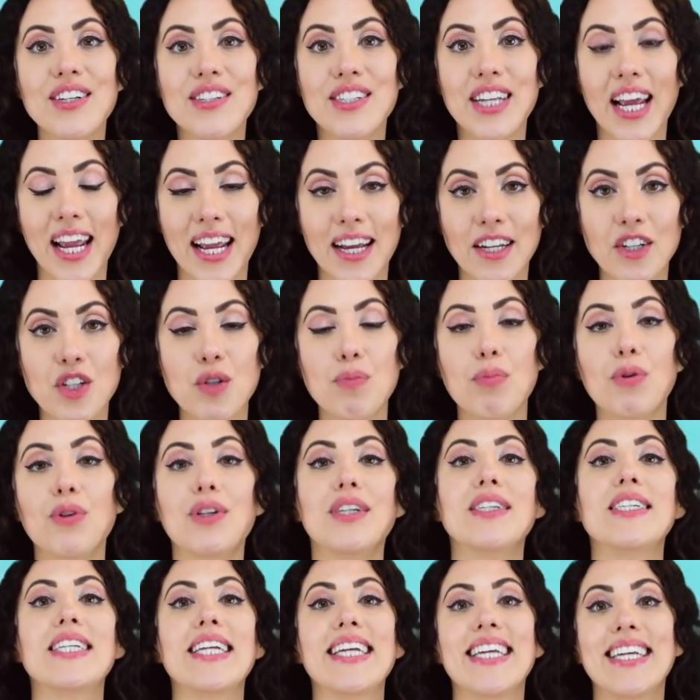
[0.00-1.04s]
tangible,
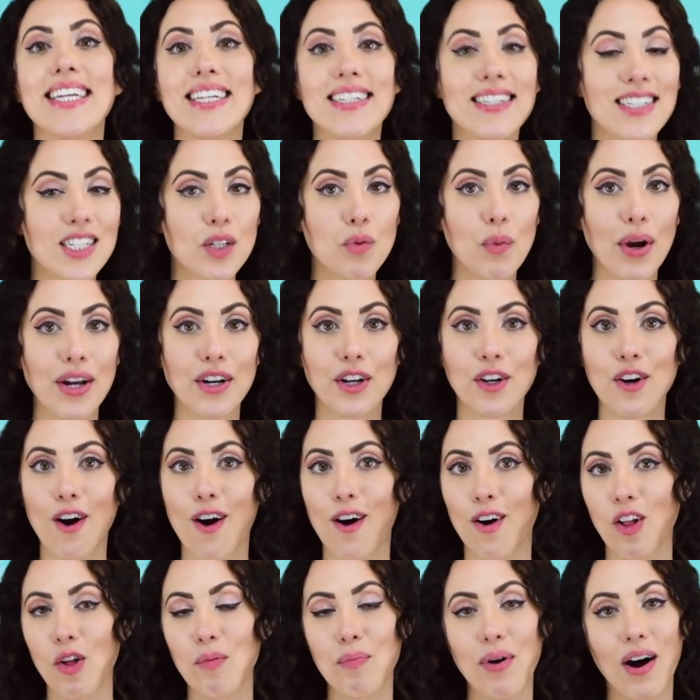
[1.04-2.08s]
and easy way to
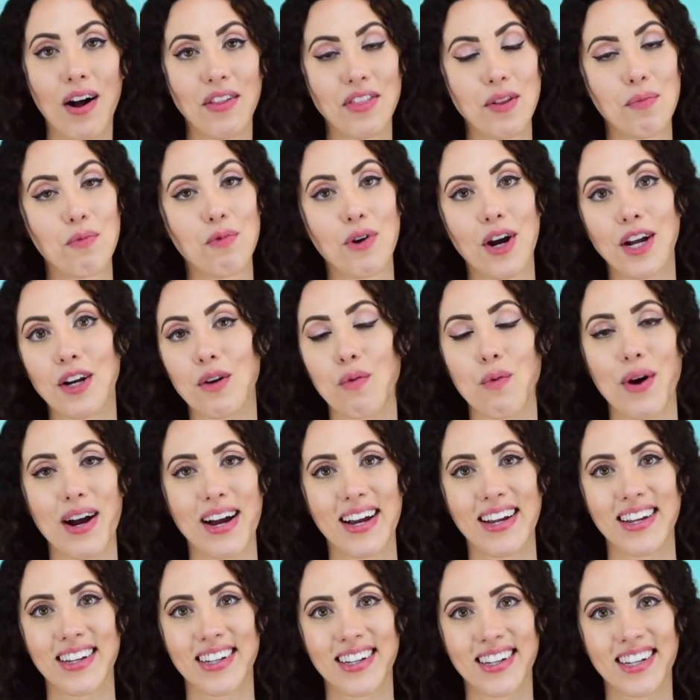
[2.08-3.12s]
call upon them right
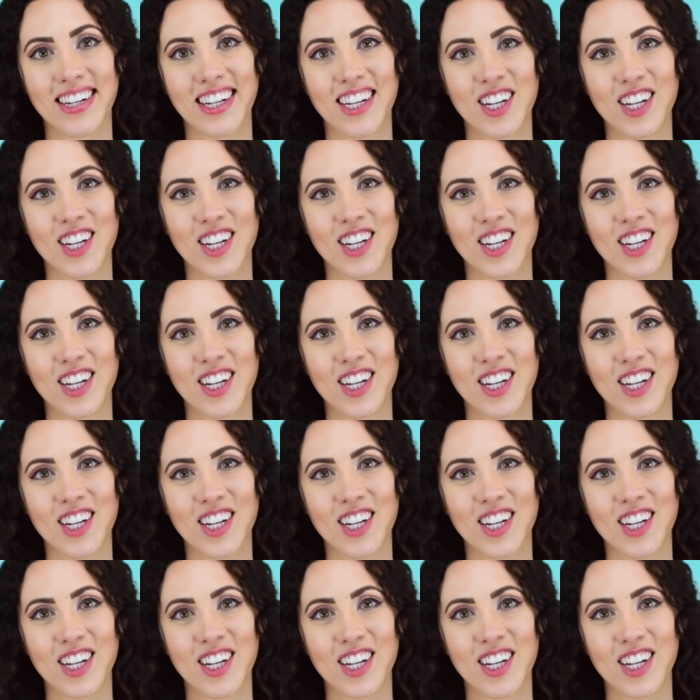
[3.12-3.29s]
away.